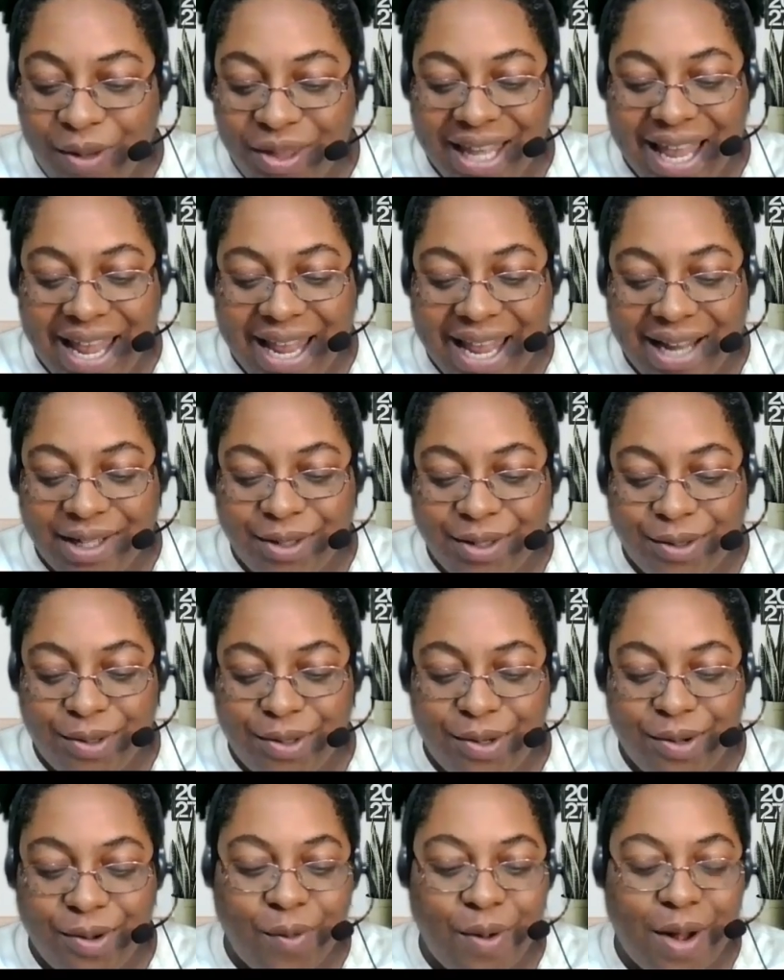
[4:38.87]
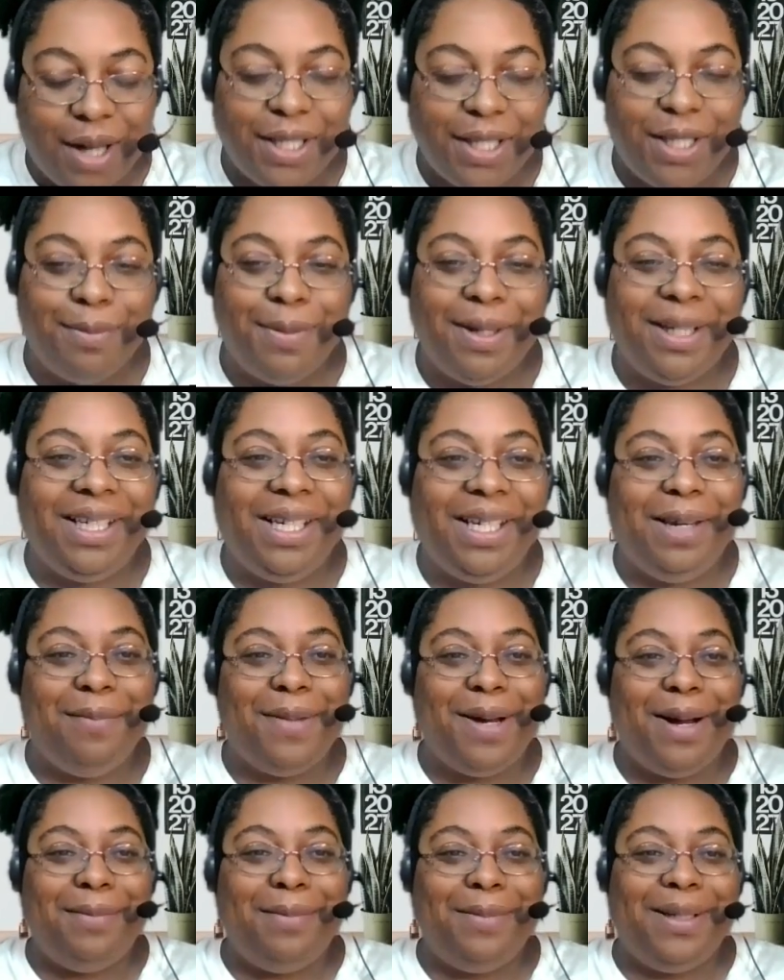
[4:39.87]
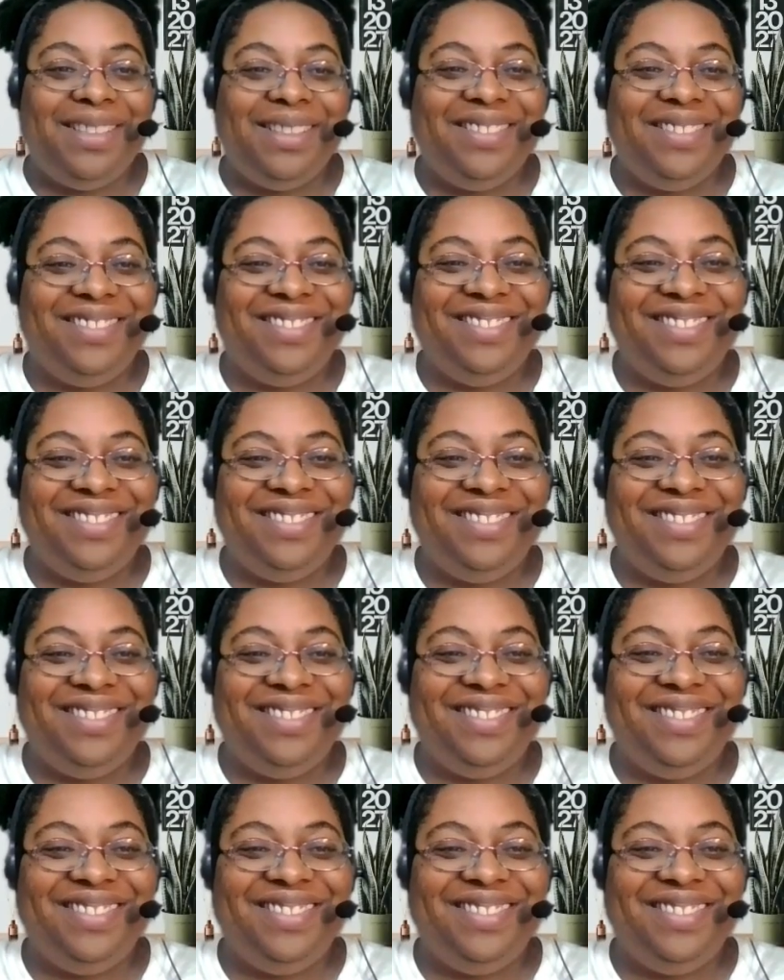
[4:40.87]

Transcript: all with the handle Watch Monkey Mama.